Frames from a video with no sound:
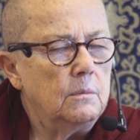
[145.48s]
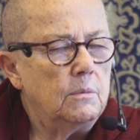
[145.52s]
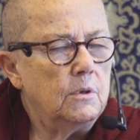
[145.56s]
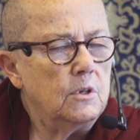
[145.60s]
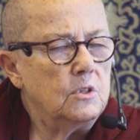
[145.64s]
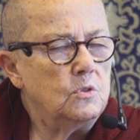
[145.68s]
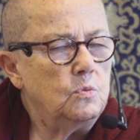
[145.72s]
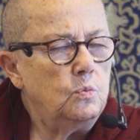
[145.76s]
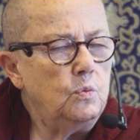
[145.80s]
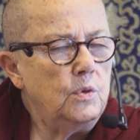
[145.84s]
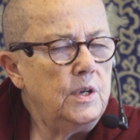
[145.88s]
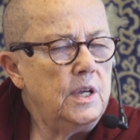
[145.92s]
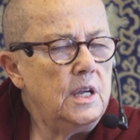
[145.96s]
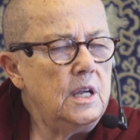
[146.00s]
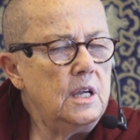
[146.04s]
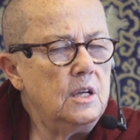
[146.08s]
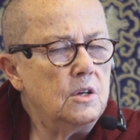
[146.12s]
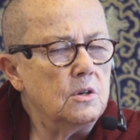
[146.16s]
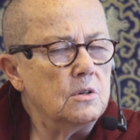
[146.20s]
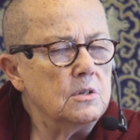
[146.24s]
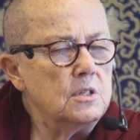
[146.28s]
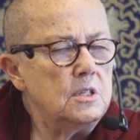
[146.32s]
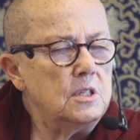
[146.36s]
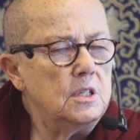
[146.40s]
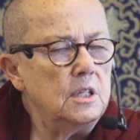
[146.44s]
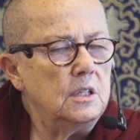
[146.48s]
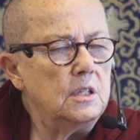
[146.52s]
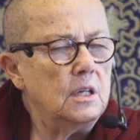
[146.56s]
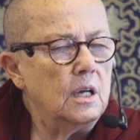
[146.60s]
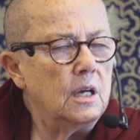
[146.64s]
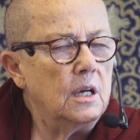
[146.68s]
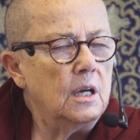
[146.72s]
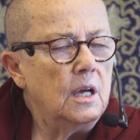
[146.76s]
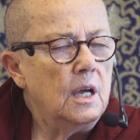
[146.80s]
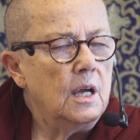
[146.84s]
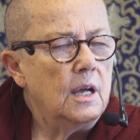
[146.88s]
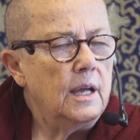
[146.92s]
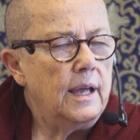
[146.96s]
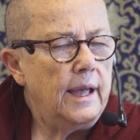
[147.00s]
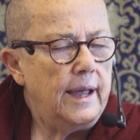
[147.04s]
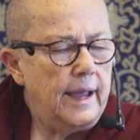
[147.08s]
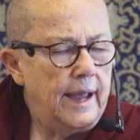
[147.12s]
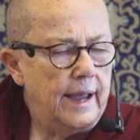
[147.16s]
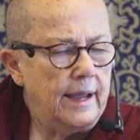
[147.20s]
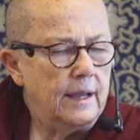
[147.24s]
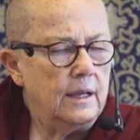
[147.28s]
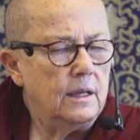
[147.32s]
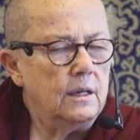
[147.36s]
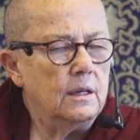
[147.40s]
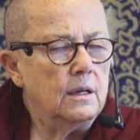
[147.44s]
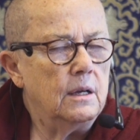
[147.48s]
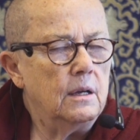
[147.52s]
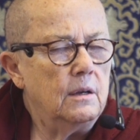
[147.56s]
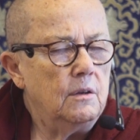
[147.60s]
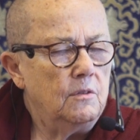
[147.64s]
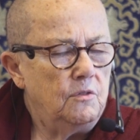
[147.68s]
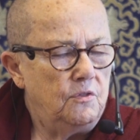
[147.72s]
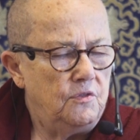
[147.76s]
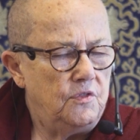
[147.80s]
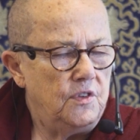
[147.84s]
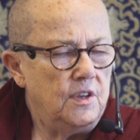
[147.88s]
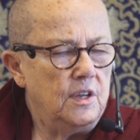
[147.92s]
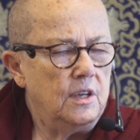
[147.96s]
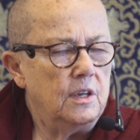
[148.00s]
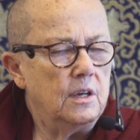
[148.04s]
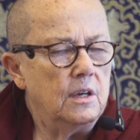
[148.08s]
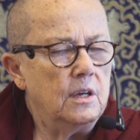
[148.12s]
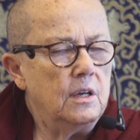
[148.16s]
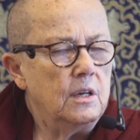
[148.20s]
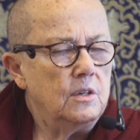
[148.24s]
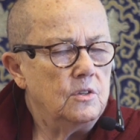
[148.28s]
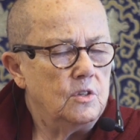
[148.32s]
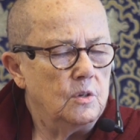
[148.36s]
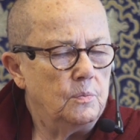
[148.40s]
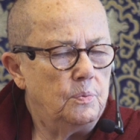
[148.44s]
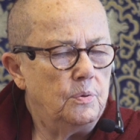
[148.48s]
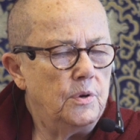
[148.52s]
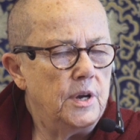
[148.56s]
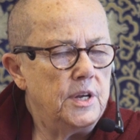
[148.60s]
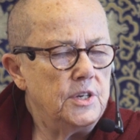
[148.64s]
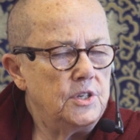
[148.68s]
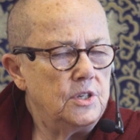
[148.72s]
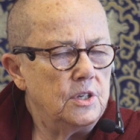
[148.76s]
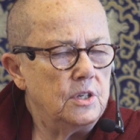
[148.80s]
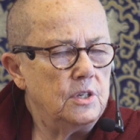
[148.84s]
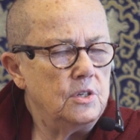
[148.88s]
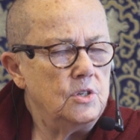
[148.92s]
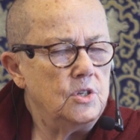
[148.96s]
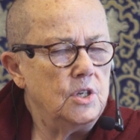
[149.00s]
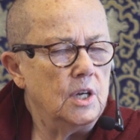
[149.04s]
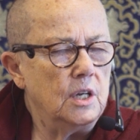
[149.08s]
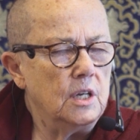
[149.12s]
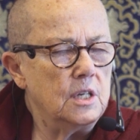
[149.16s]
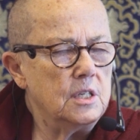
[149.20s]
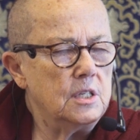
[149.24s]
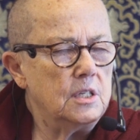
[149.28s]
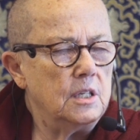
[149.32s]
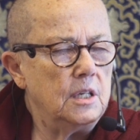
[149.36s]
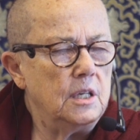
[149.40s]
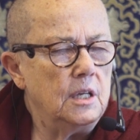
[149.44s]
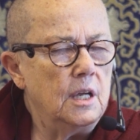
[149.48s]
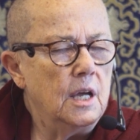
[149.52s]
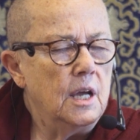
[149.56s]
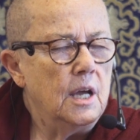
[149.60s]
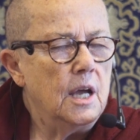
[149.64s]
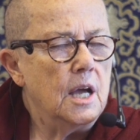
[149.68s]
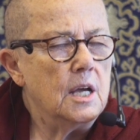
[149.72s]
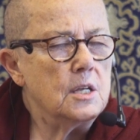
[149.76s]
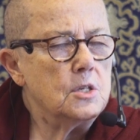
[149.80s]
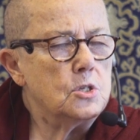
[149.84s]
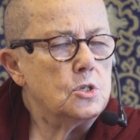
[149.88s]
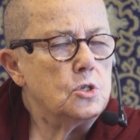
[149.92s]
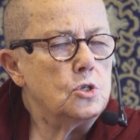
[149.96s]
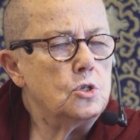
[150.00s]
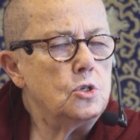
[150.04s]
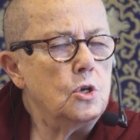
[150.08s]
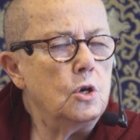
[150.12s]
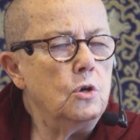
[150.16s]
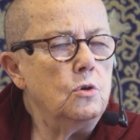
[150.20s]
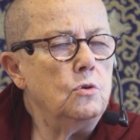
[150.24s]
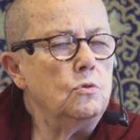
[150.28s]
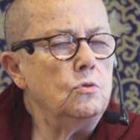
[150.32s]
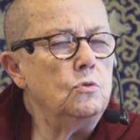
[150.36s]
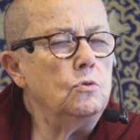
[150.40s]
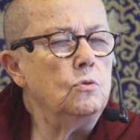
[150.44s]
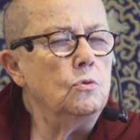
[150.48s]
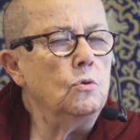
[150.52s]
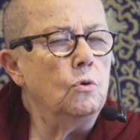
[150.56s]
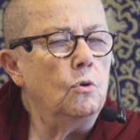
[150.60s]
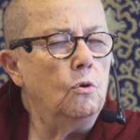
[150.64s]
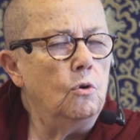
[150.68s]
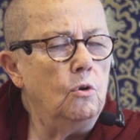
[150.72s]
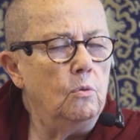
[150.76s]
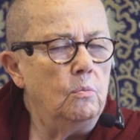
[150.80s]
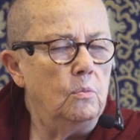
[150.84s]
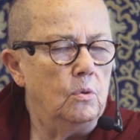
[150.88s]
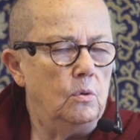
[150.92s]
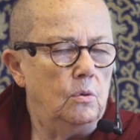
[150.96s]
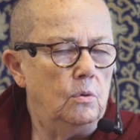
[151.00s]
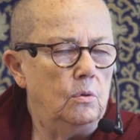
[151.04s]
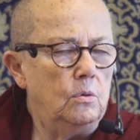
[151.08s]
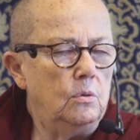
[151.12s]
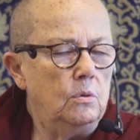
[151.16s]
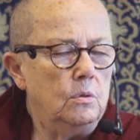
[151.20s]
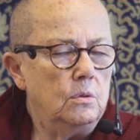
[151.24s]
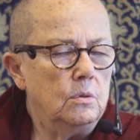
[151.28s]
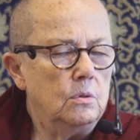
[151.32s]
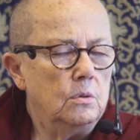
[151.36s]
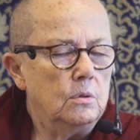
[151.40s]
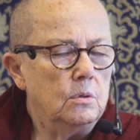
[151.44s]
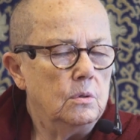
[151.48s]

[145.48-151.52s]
Because we consider anger, fear, depression, jealousy as so normal